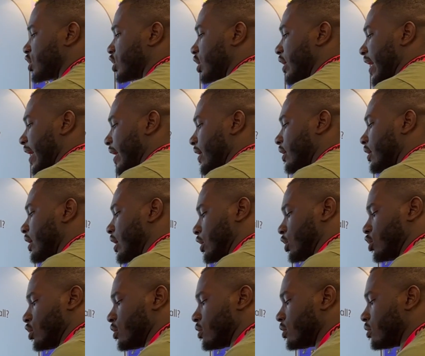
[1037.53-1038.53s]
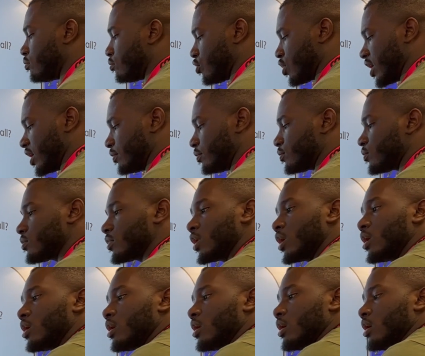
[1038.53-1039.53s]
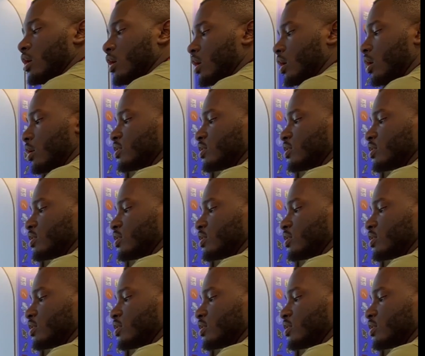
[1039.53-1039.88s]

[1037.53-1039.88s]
you had in your brain. So